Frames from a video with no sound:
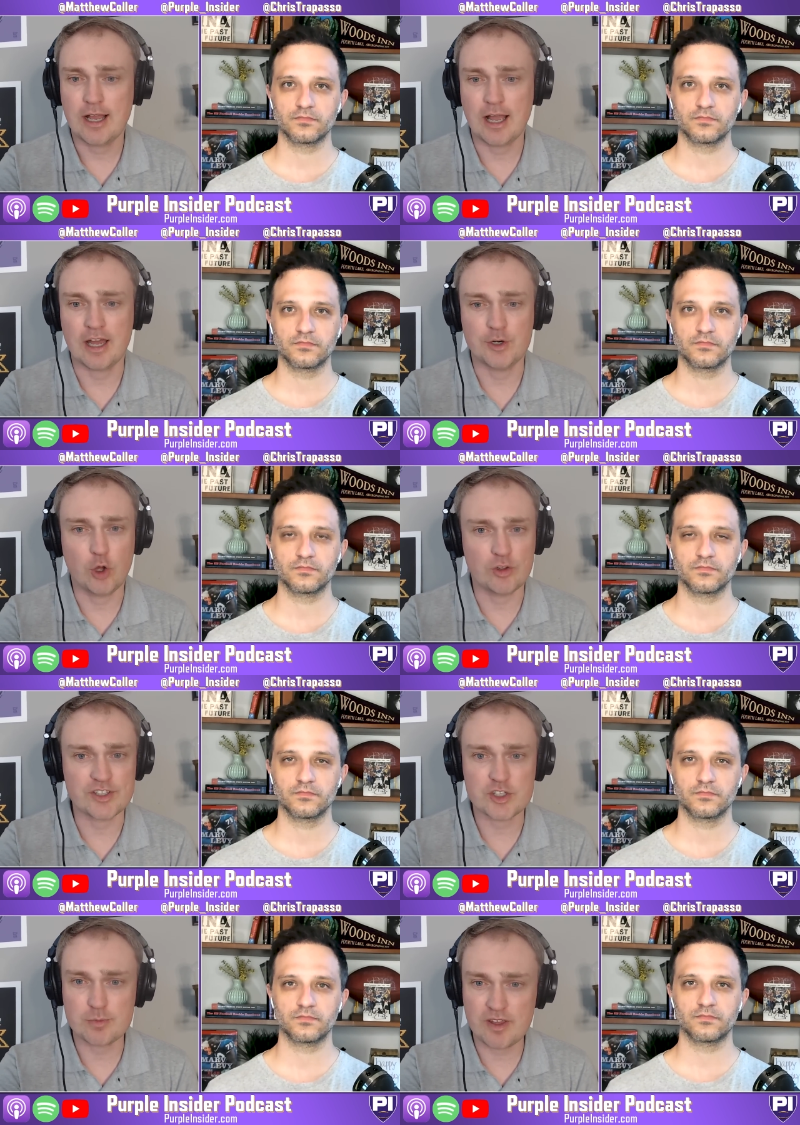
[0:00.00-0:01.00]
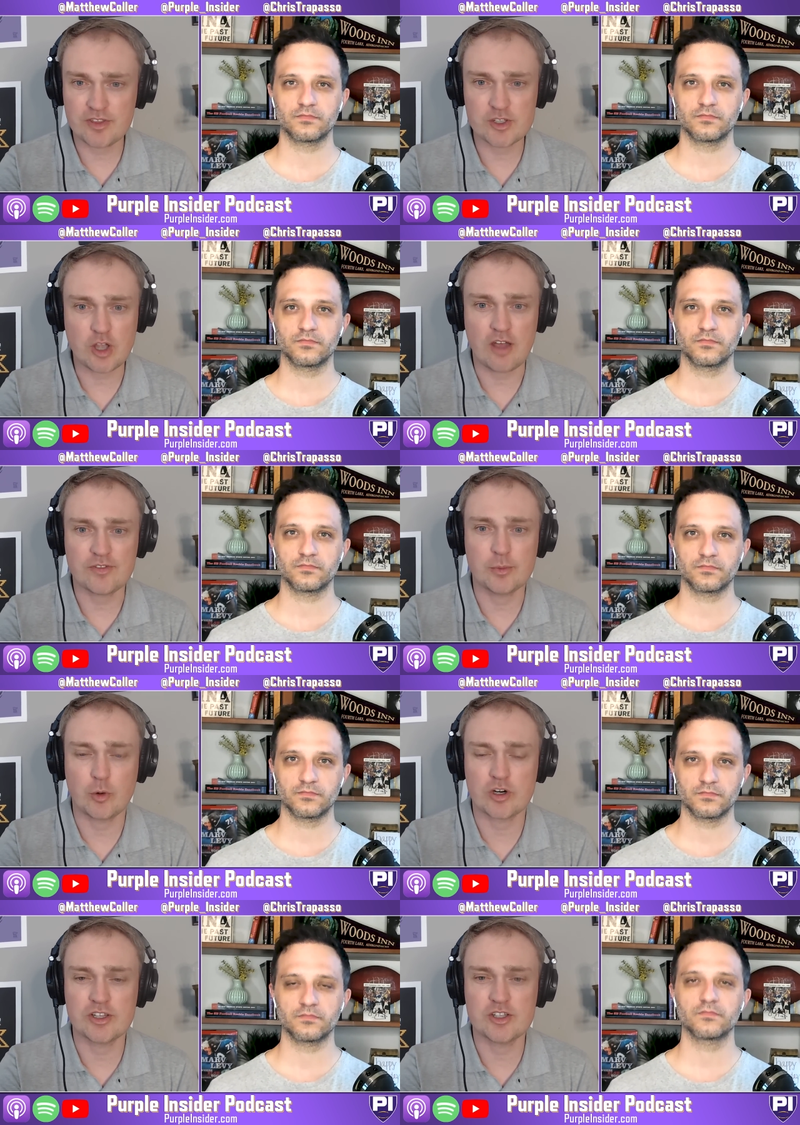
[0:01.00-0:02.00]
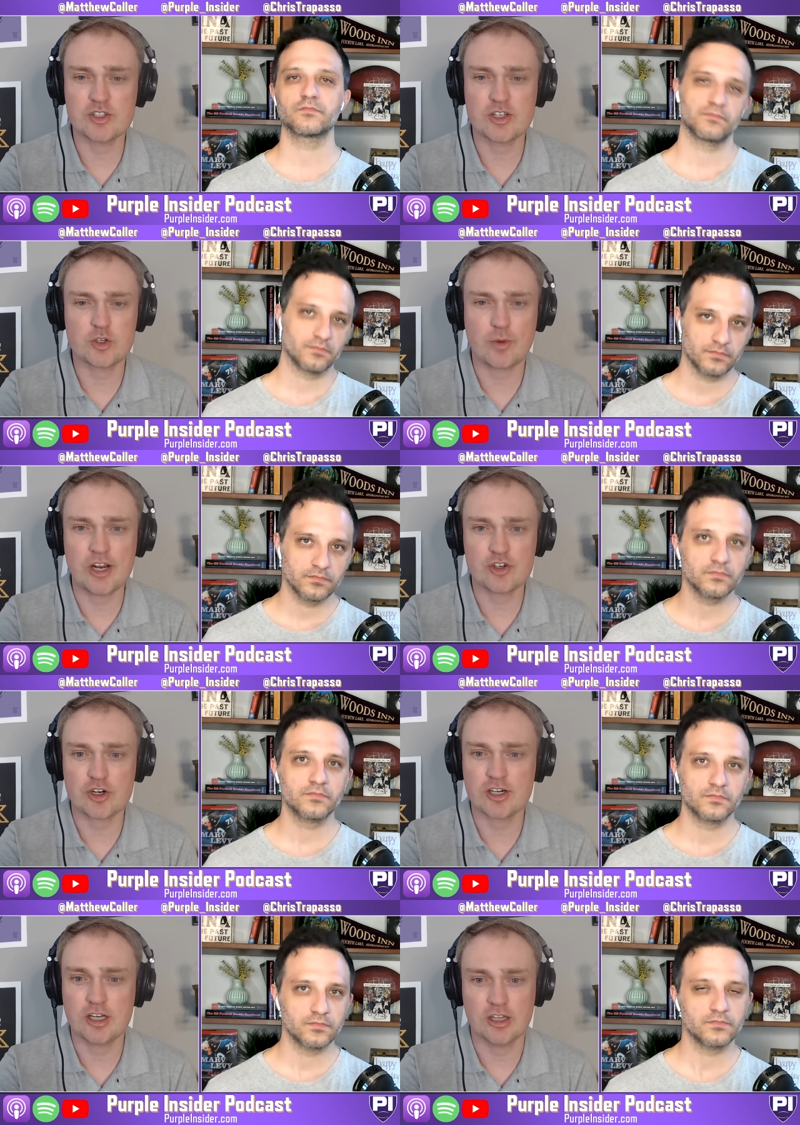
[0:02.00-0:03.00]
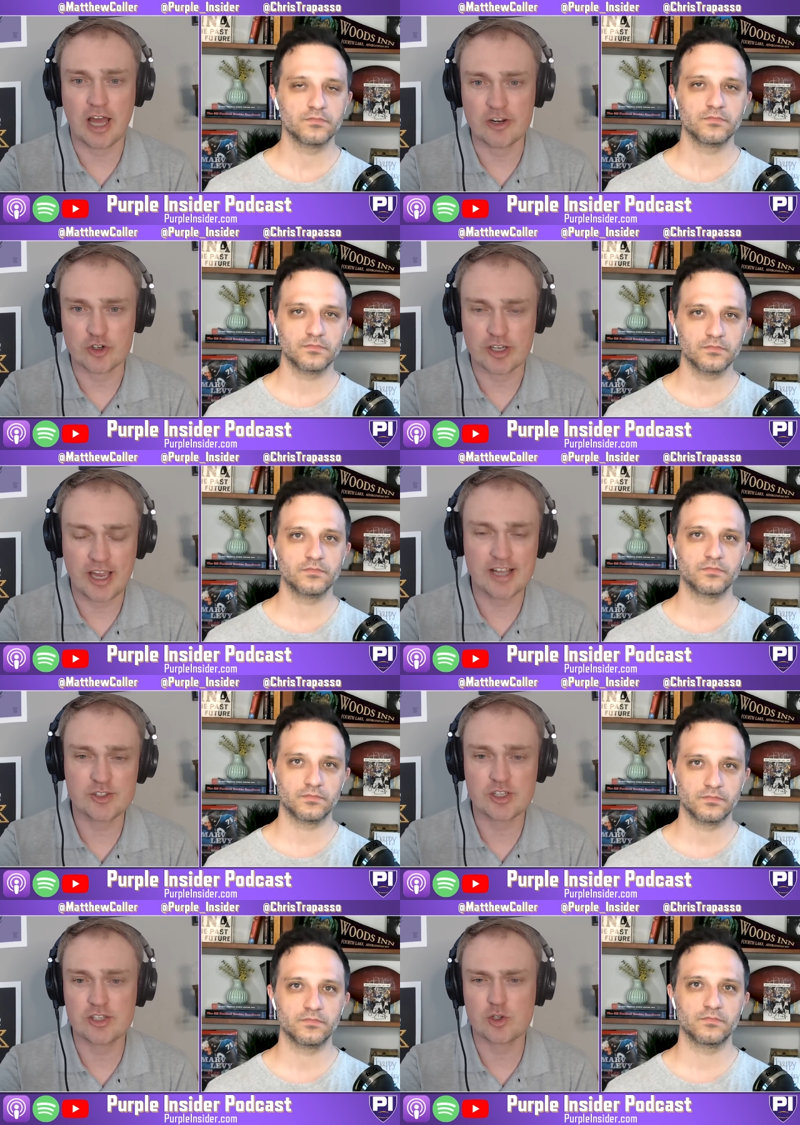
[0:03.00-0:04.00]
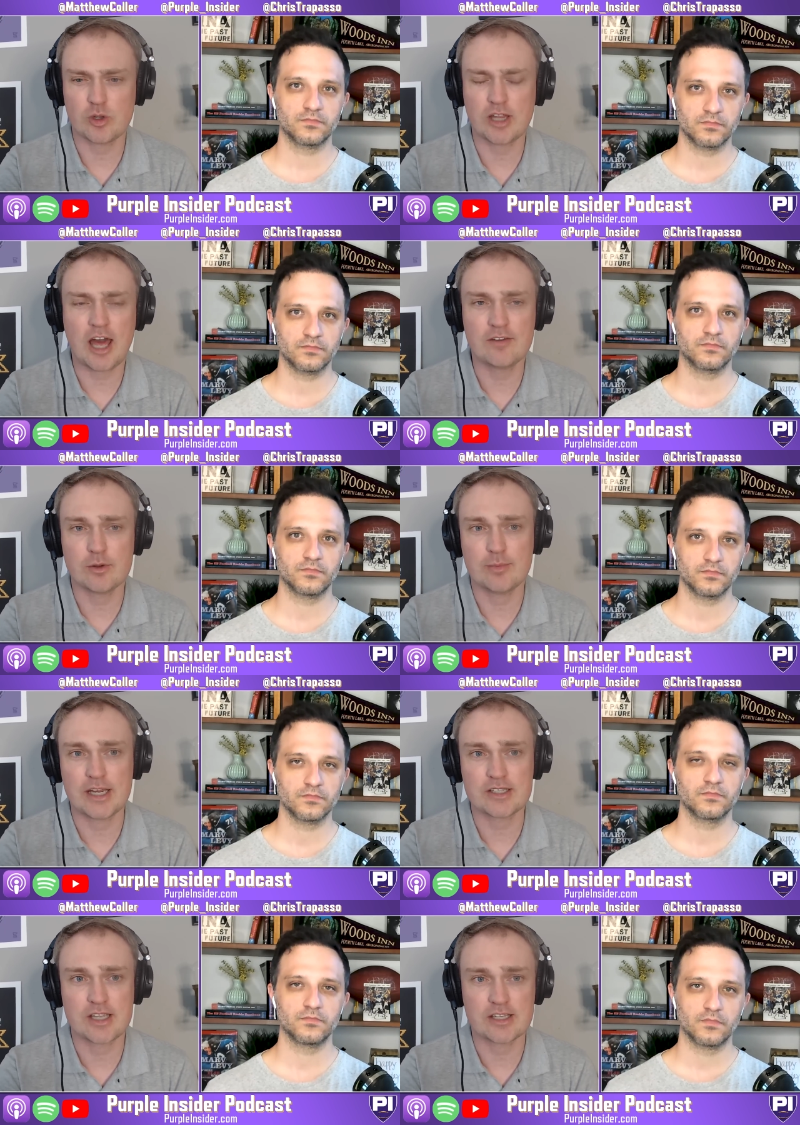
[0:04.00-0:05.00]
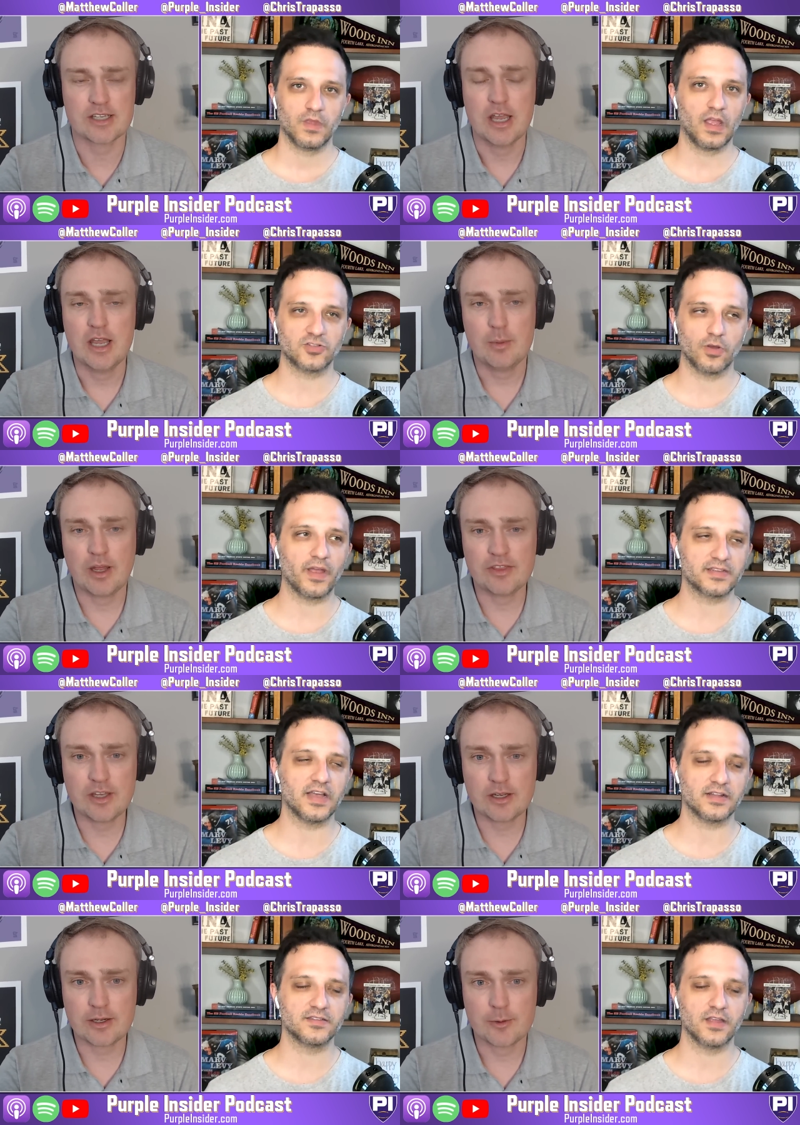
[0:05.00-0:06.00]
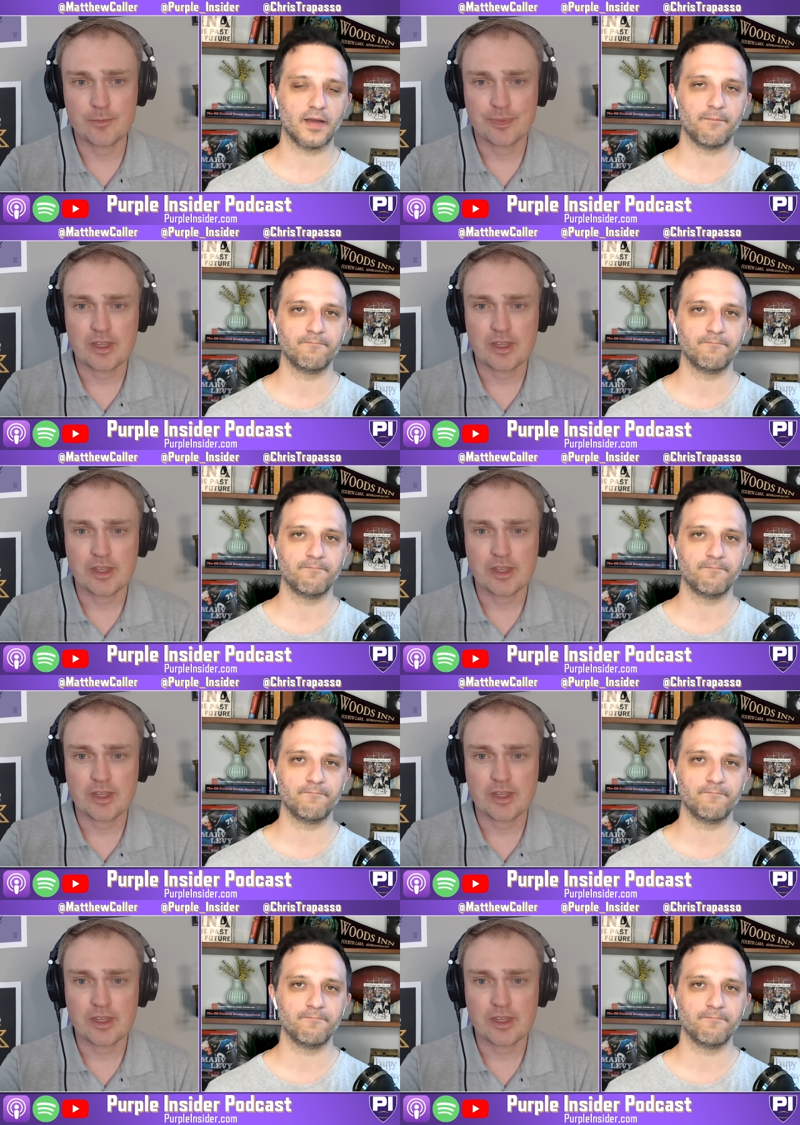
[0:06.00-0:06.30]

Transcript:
Speaker 1: Uh, Nolan Smith is off the board in this situation. Calijah Kancey, so a lot of it makes sense. Yeah, so it makes I sense. Think, yeah.